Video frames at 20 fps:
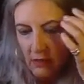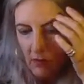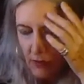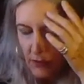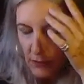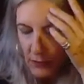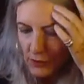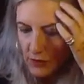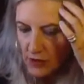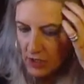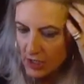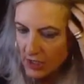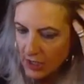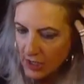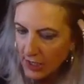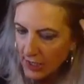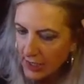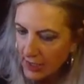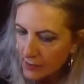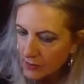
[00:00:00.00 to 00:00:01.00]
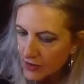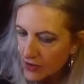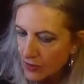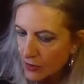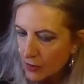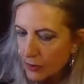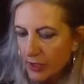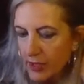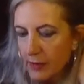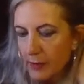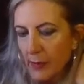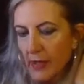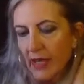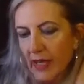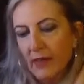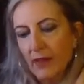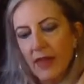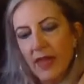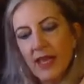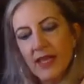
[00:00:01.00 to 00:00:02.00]
unfortunately. I'm sorry
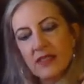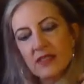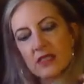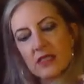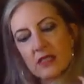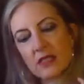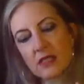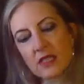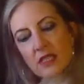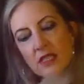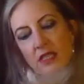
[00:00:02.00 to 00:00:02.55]
about that.